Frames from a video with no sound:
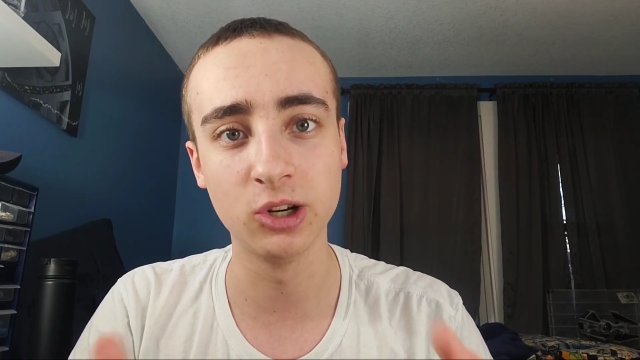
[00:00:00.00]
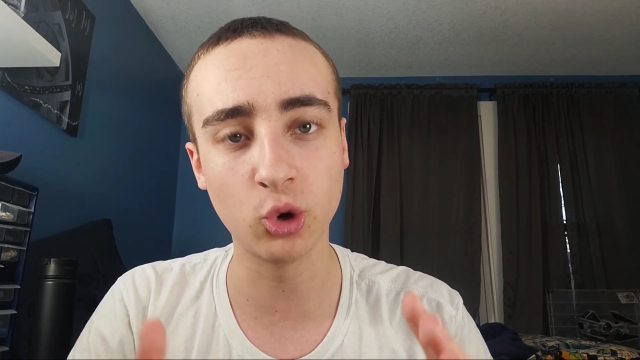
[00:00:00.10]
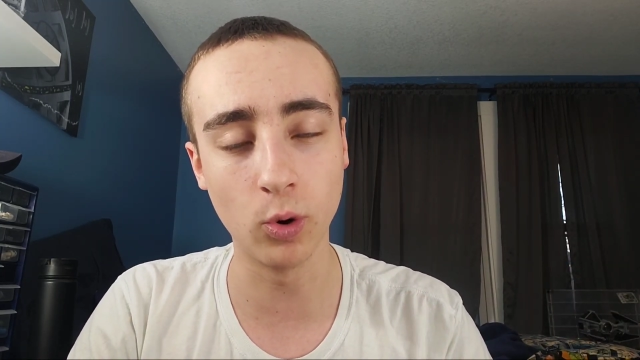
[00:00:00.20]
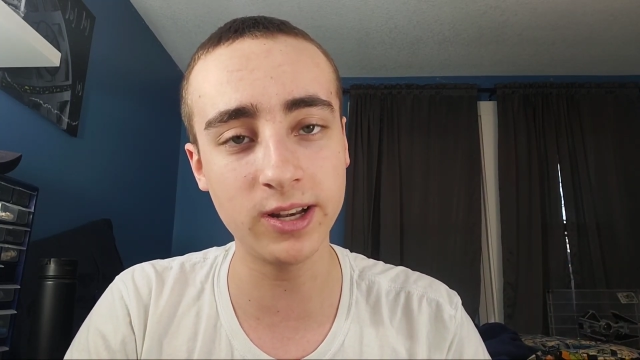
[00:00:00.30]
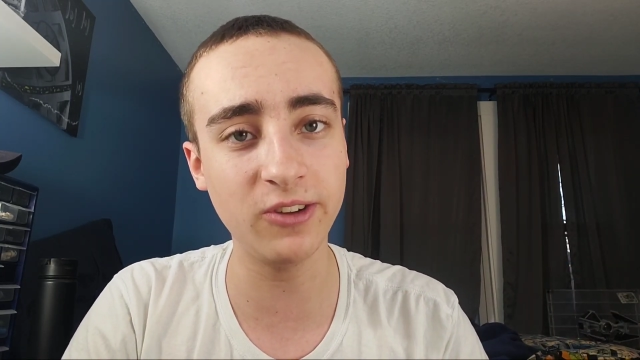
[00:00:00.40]

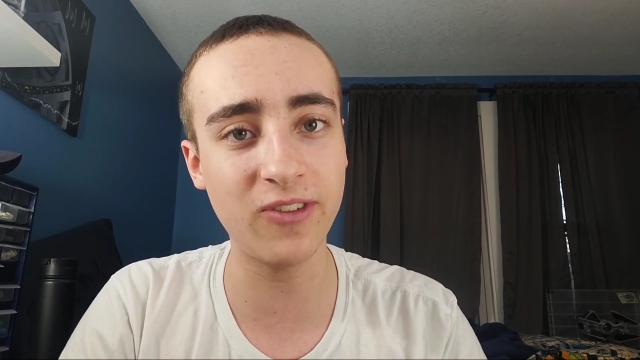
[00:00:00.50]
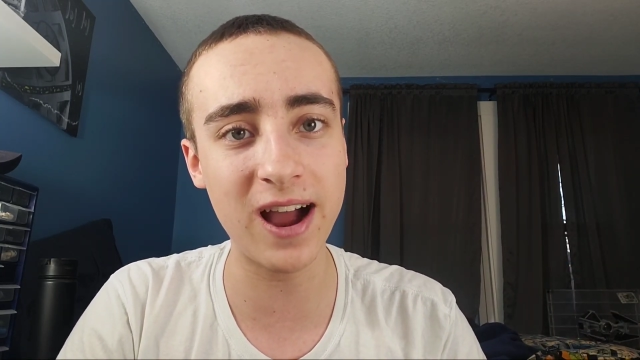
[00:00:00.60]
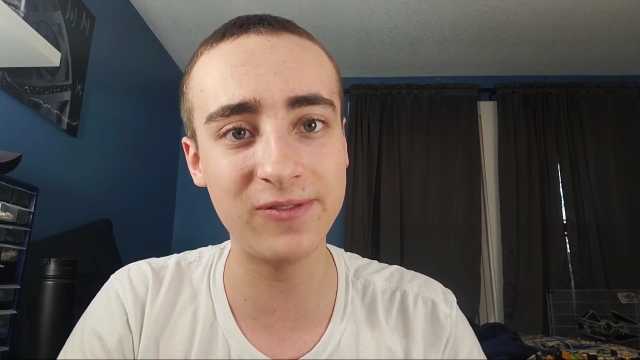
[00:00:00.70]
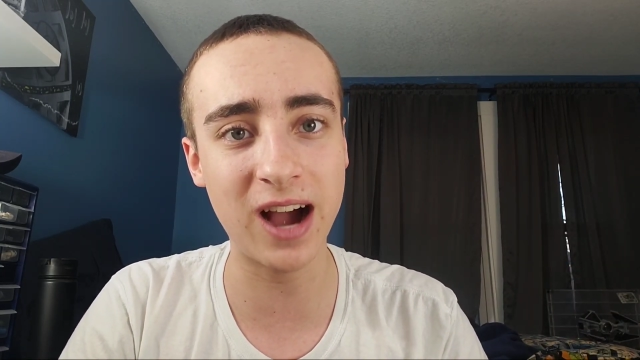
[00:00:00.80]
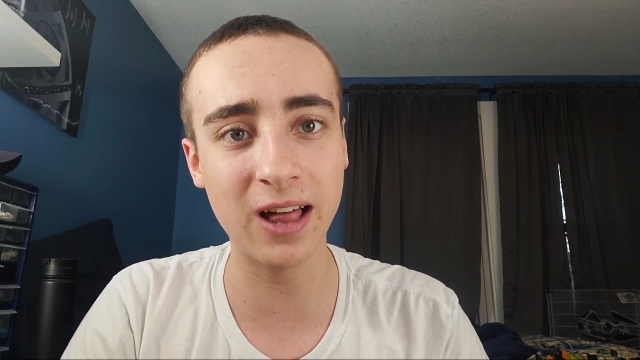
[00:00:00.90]

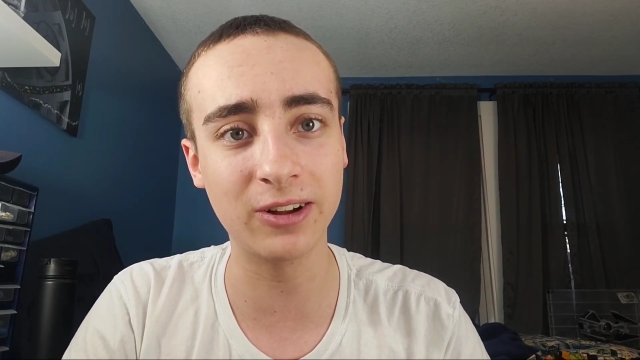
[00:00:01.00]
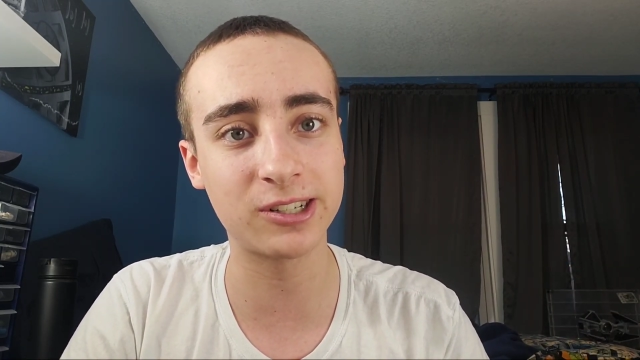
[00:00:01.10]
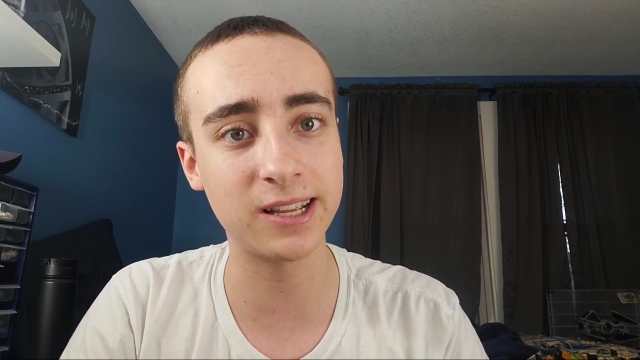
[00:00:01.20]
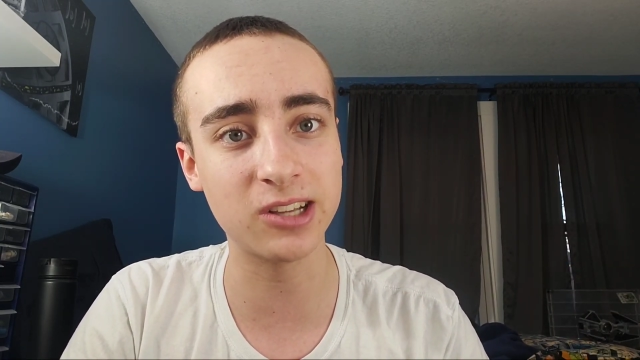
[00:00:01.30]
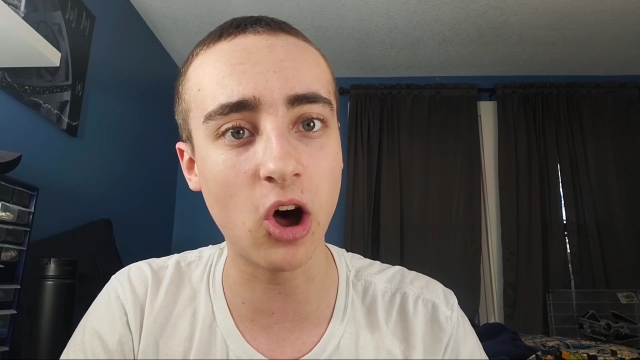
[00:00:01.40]

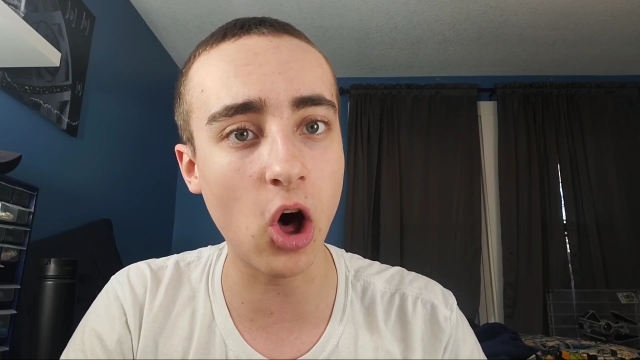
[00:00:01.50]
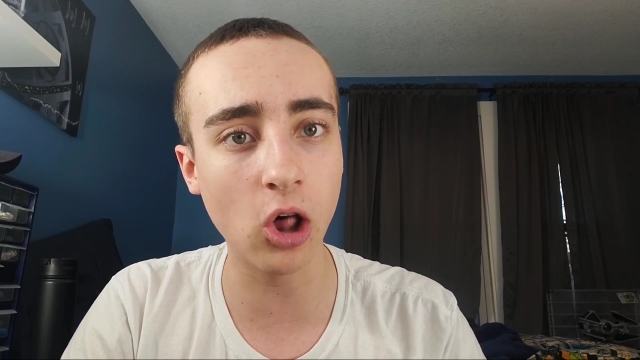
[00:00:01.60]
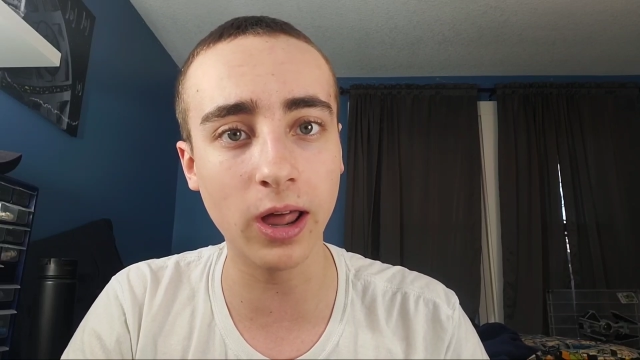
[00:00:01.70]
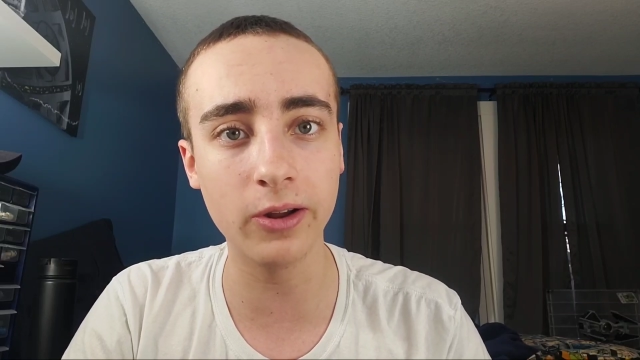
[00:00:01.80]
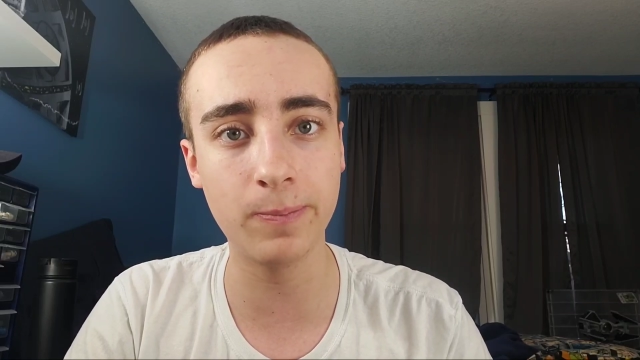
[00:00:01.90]
$25 is
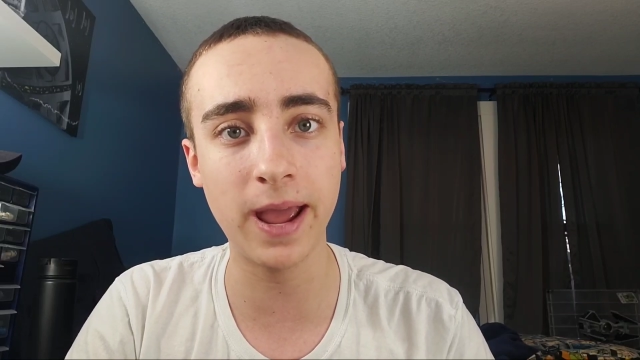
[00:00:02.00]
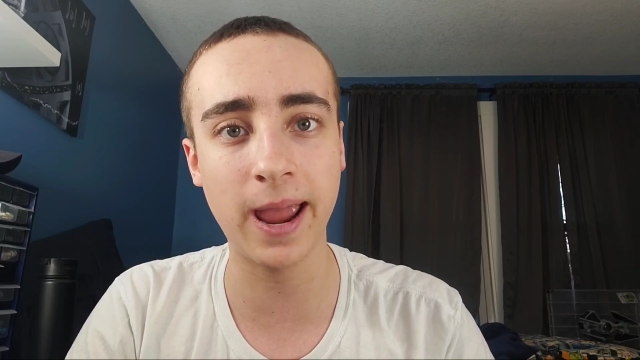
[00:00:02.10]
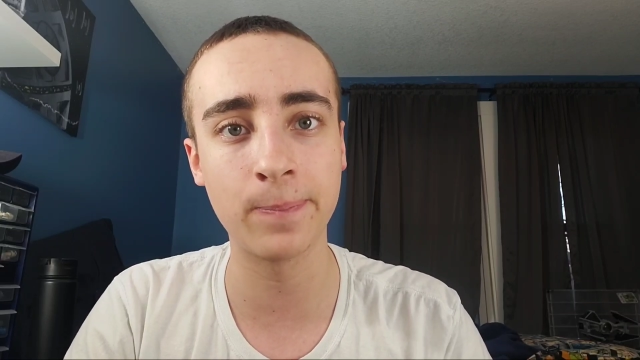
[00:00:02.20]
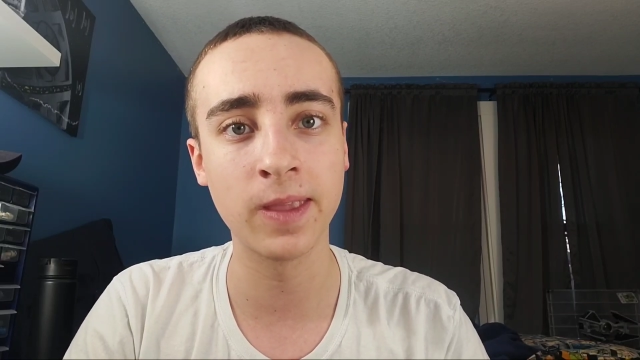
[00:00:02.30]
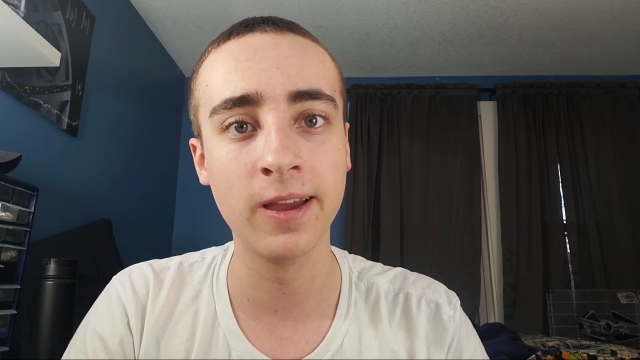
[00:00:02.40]
all I would
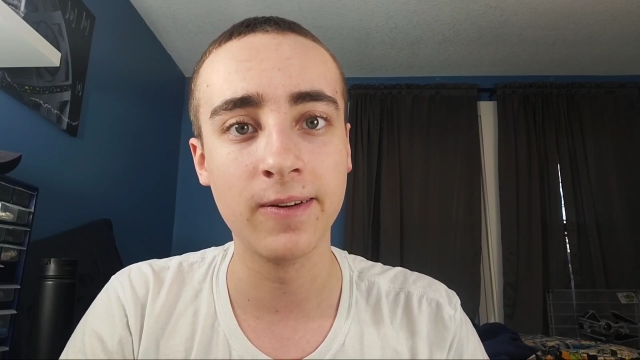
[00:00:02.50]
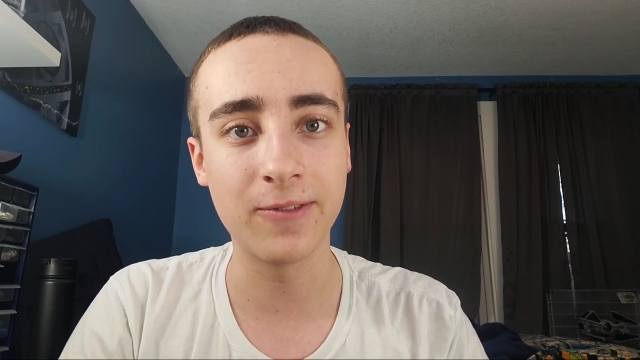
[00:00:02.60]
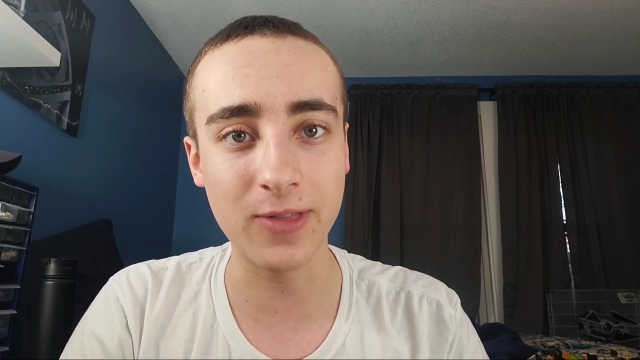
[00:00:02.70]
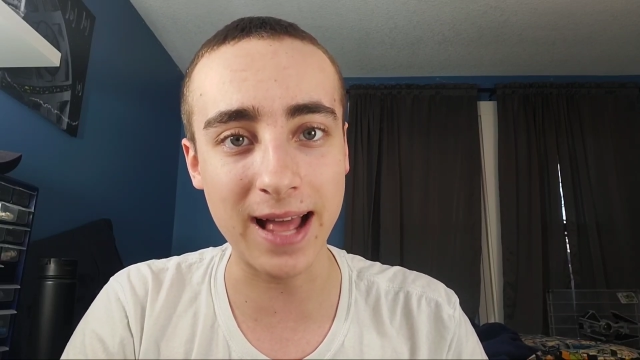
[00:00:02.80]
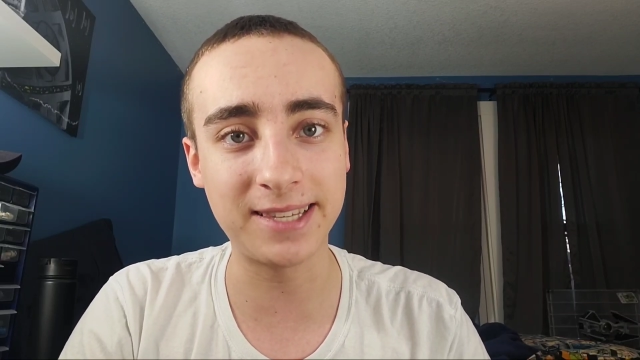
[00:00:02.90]
pay
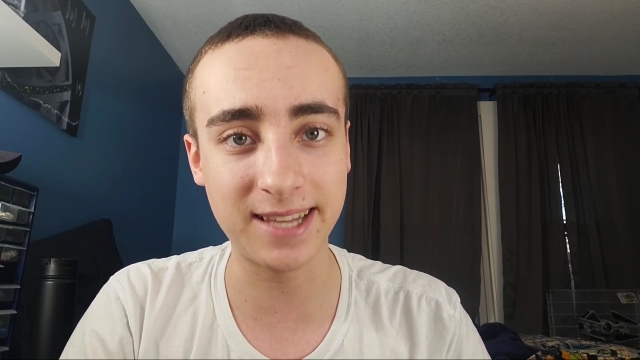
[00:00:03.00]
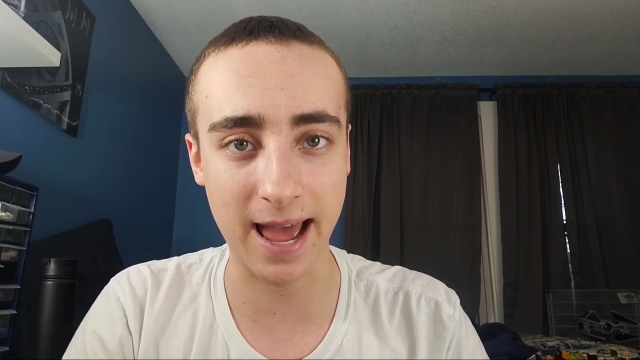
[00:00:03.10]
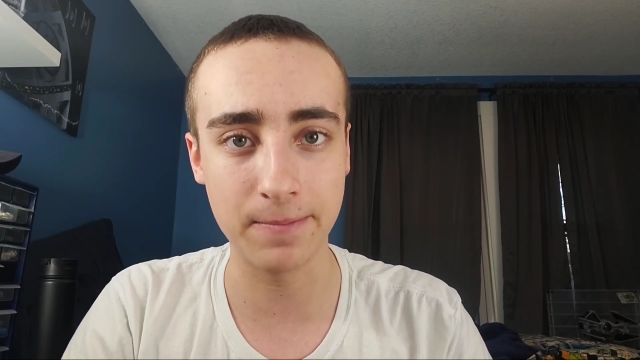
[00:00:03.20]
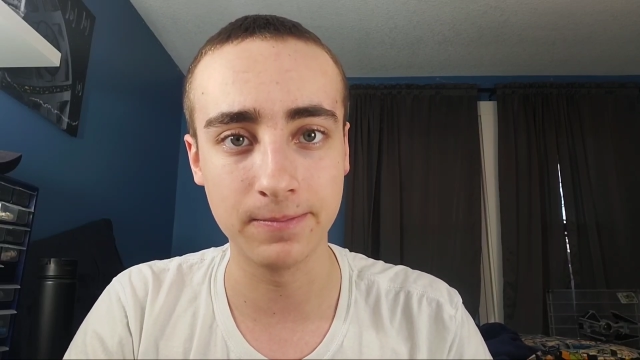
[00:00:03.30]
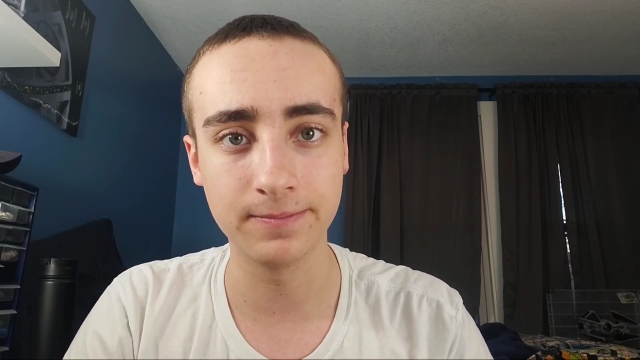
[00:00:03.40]
for that
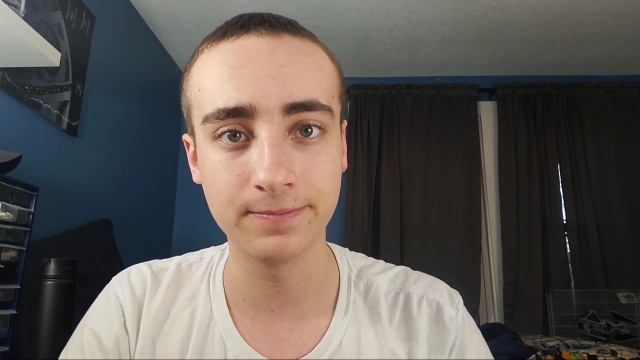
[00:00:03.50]
set.